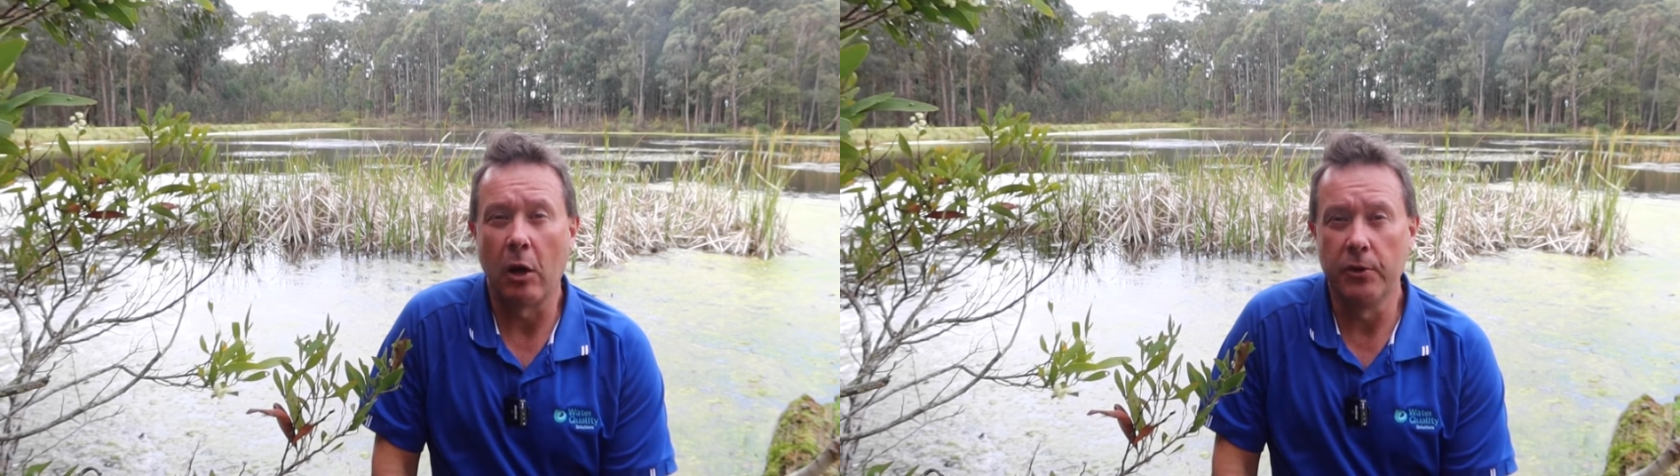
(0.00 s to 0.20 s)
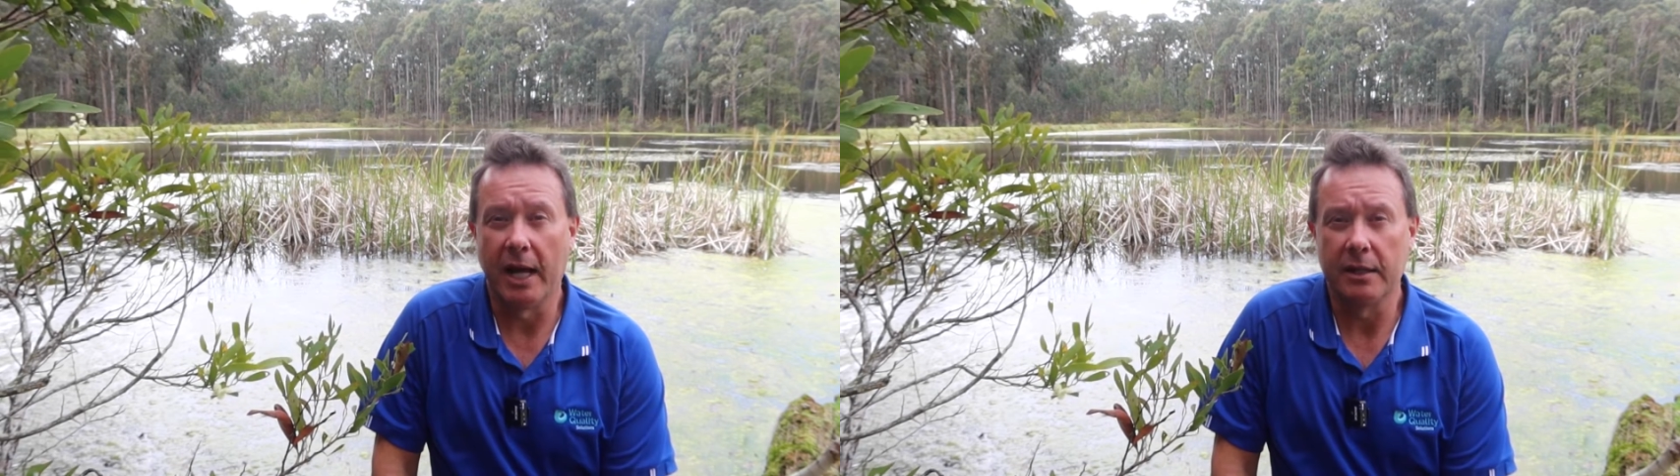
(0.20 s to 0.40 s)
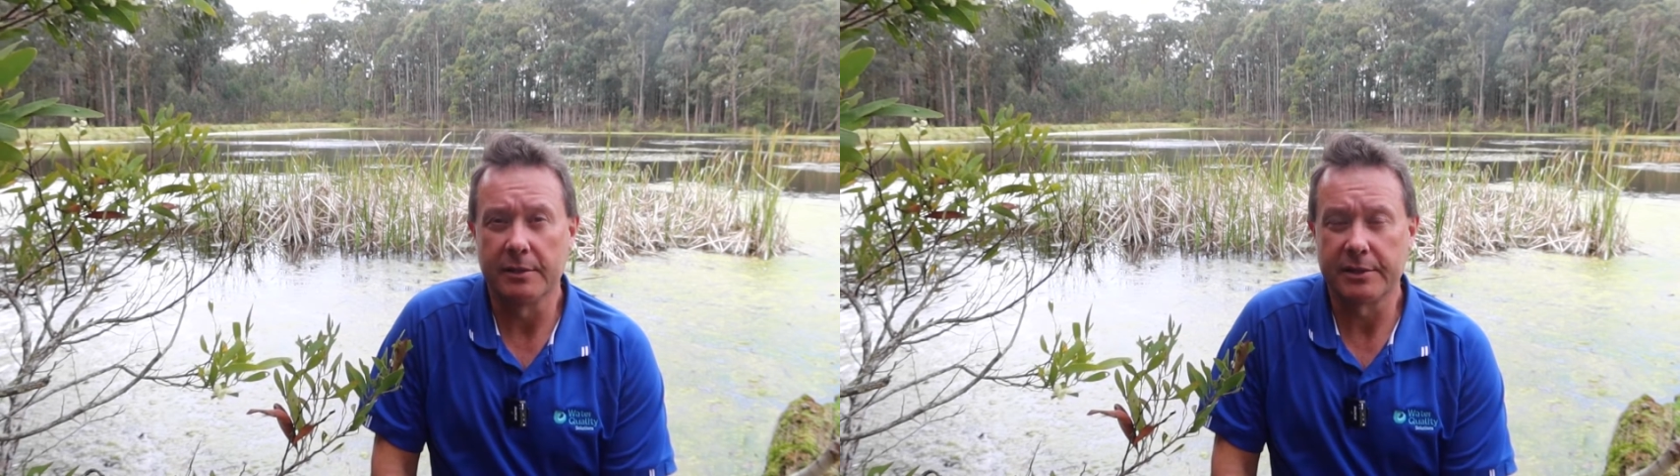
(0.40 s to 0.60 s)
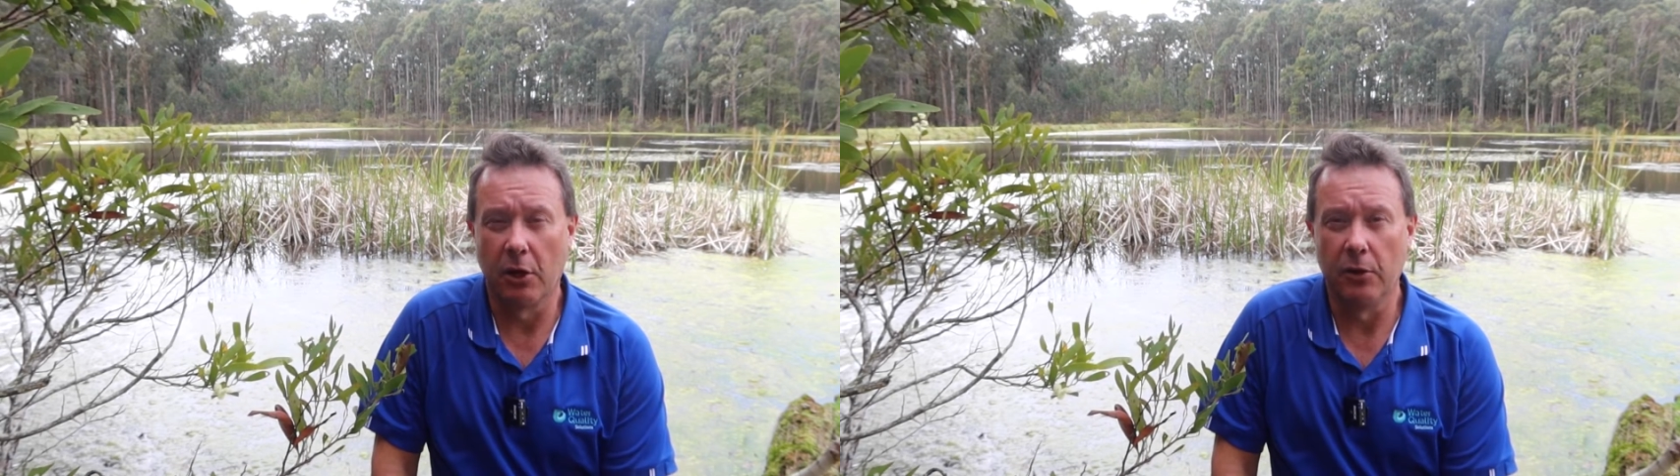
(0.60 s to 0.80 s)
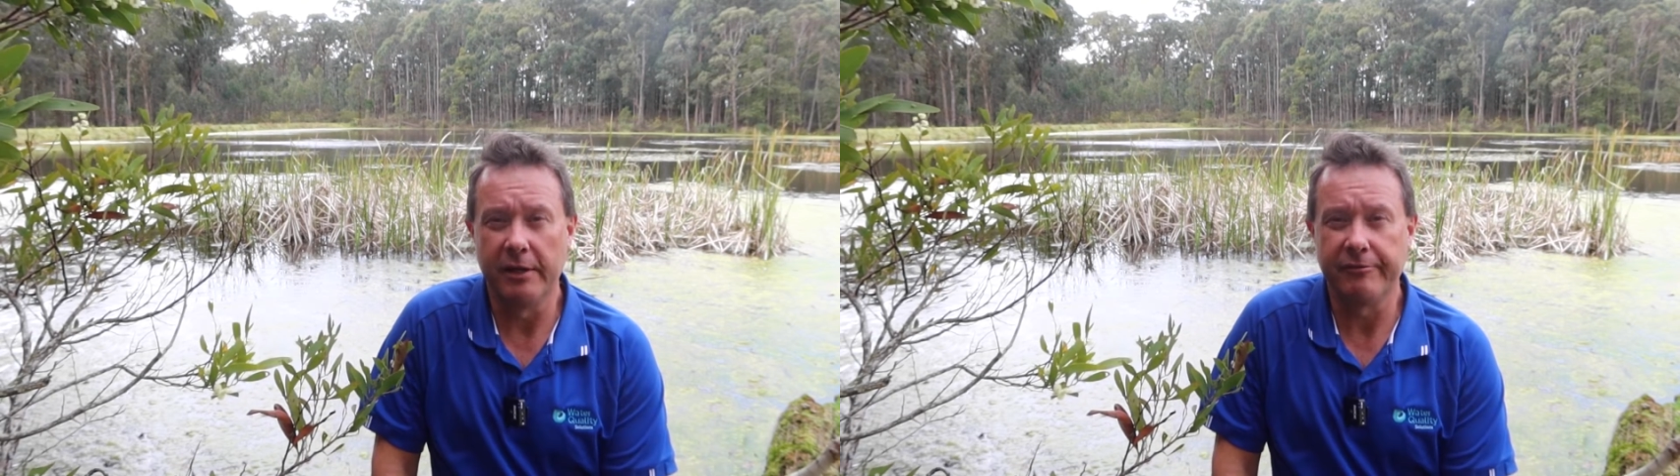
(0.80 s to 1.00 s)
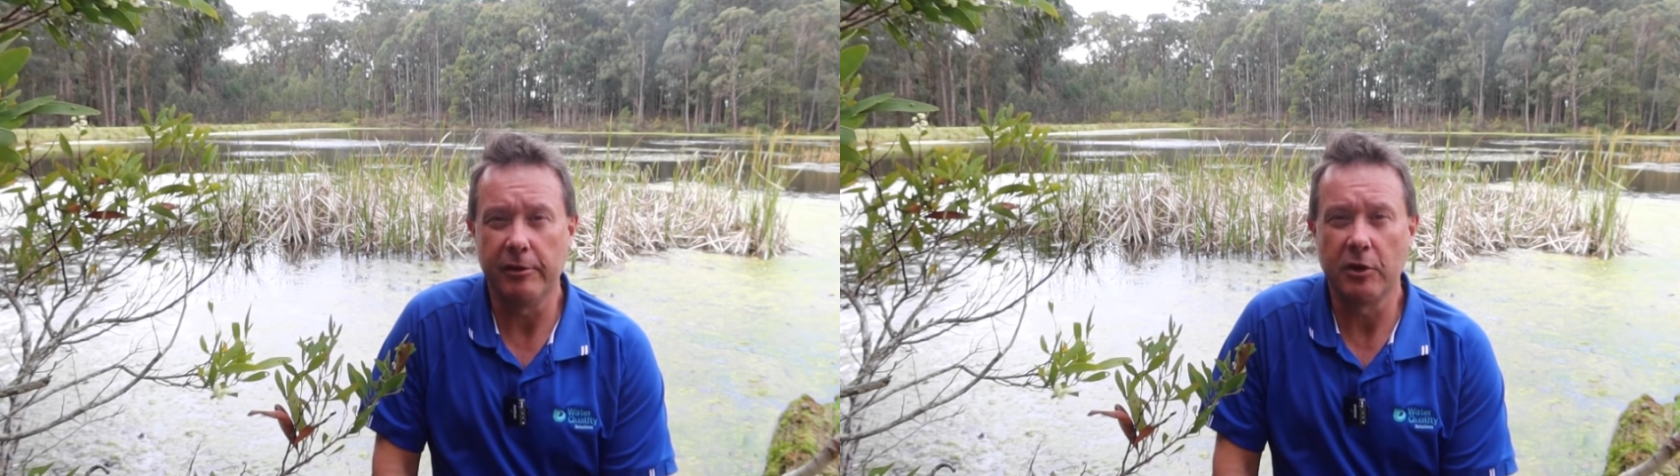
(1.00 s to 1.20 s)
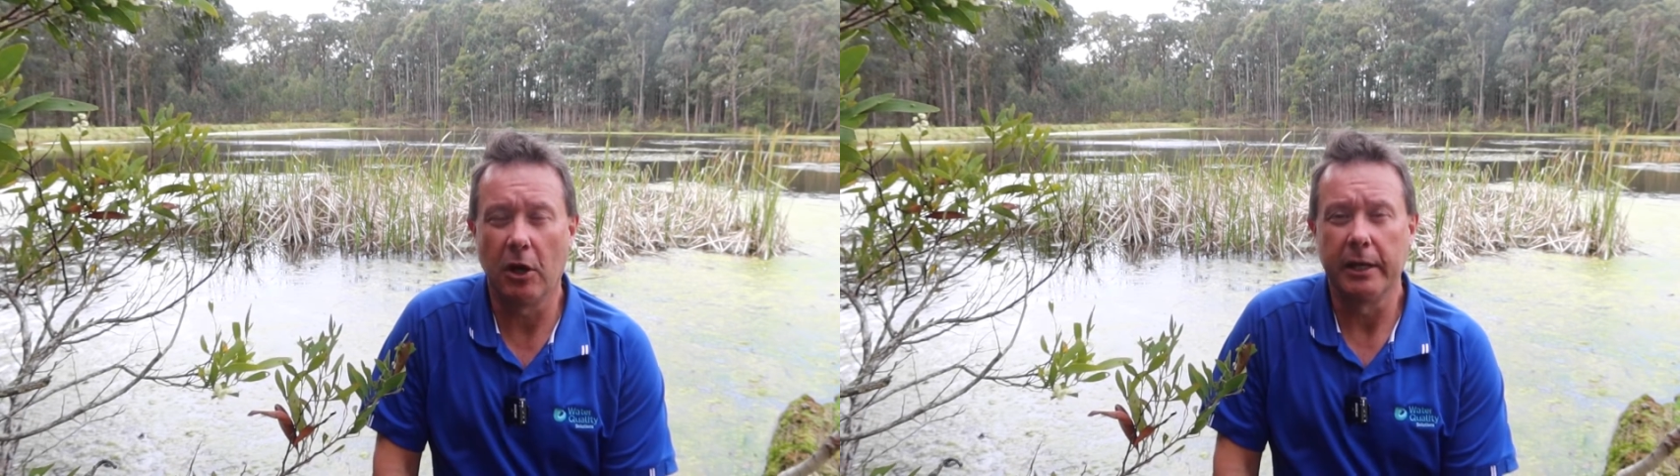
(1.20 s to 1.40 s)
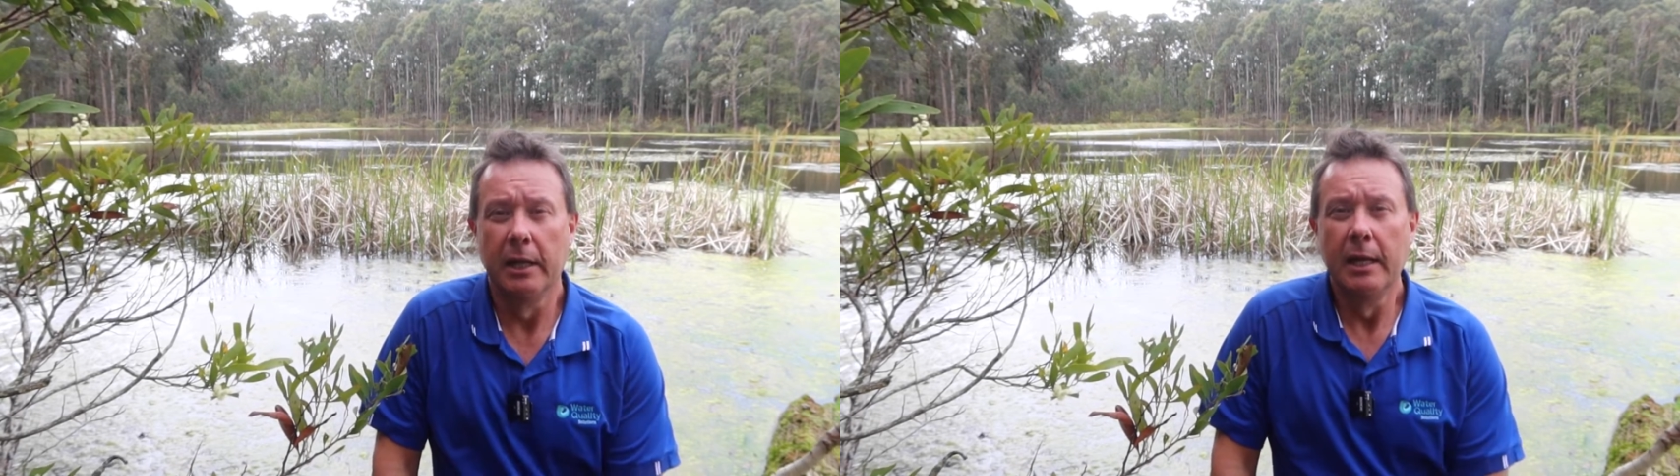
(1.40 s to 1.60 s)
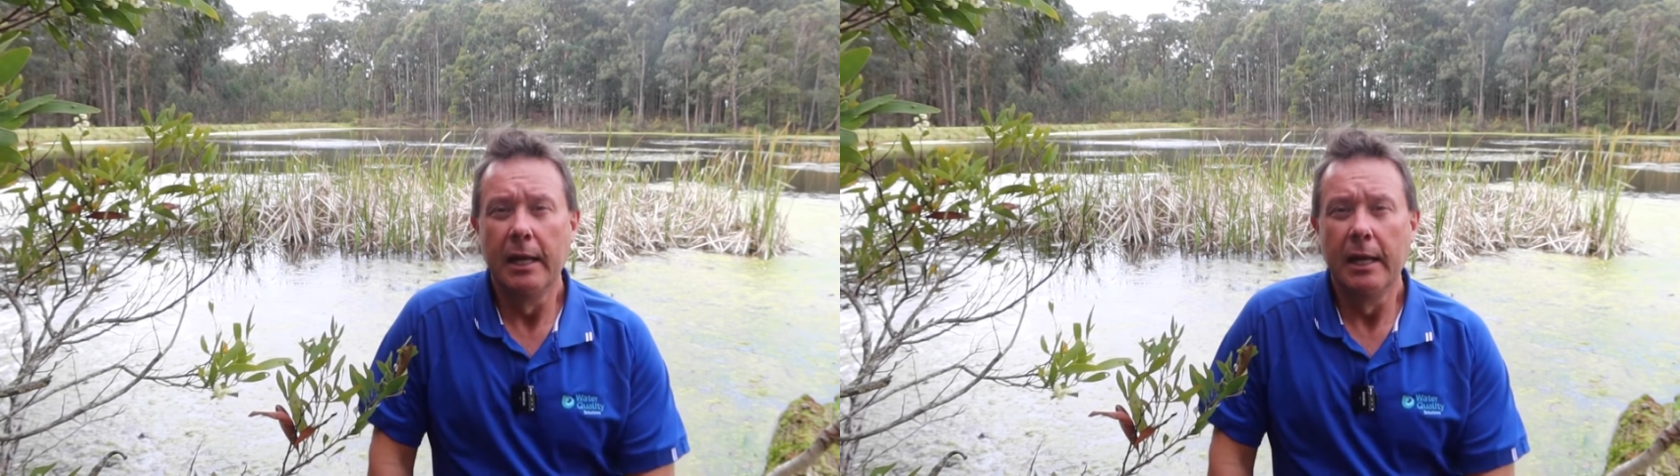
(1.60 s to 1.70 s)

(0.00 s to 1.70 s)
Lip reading: odour. So if you've got